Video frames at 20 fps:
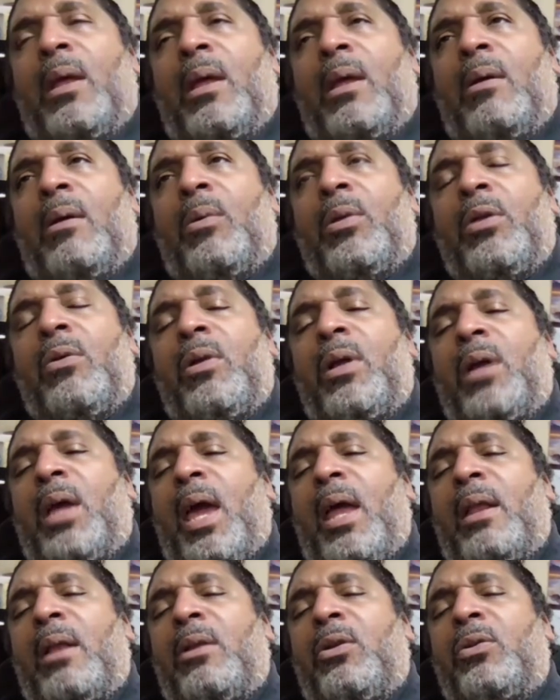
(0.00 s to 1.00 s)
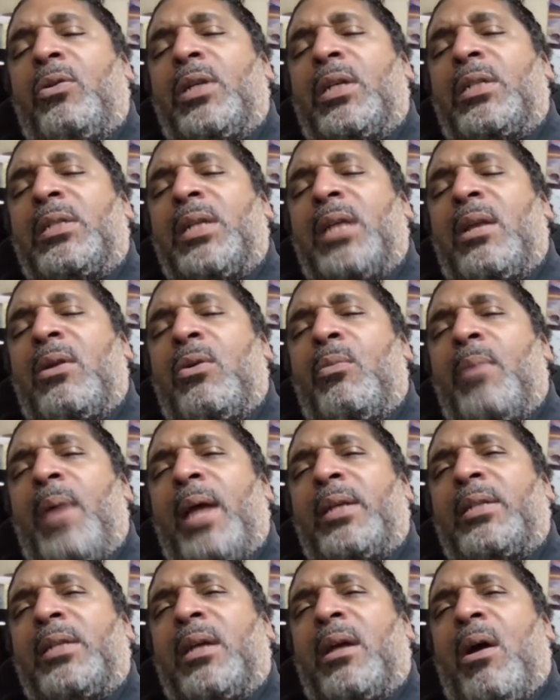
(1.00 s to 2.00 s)
When you look at, you just said New
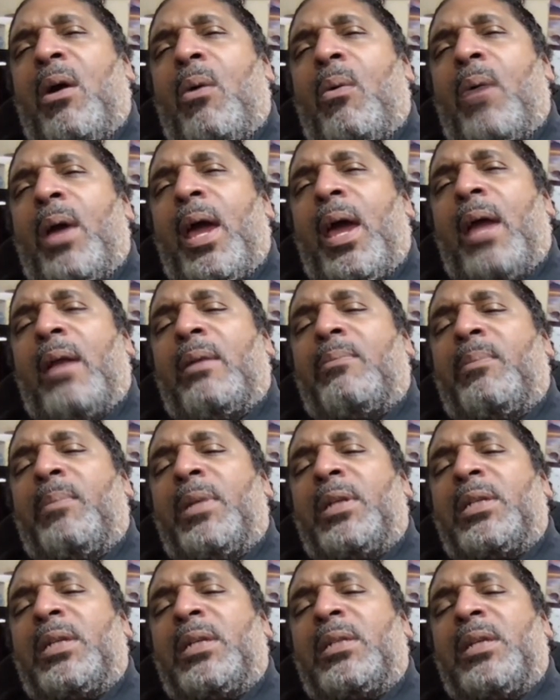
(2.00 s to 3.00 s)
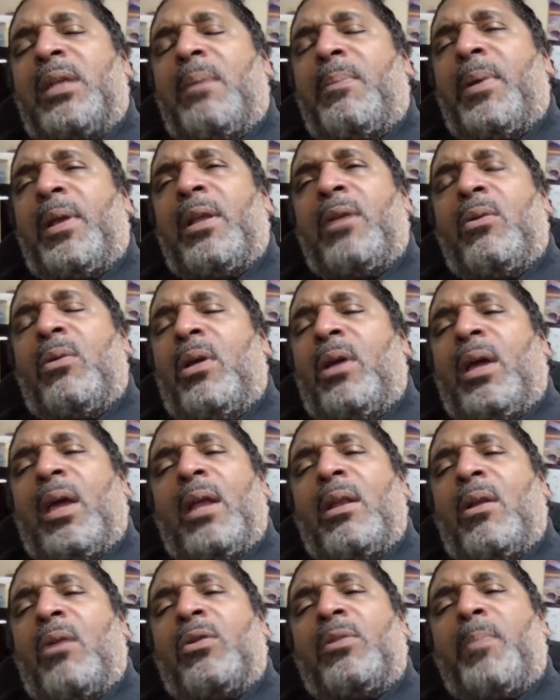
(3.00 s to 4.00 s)
Mexico and Mississippi, and you look at
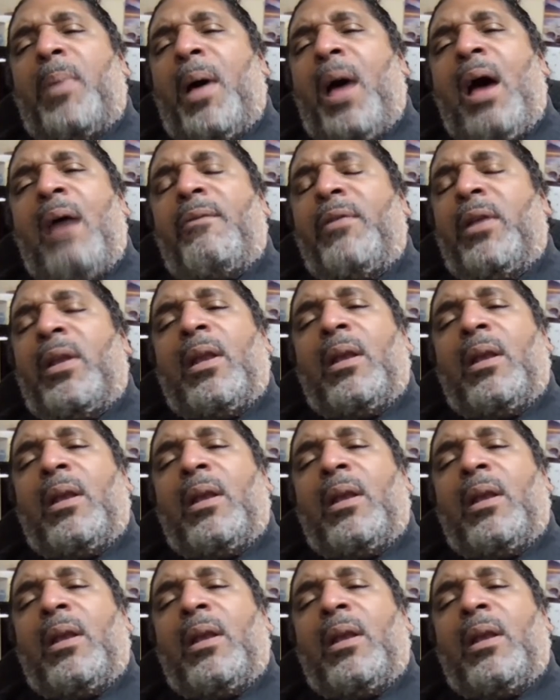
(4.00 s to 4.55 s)
those poverty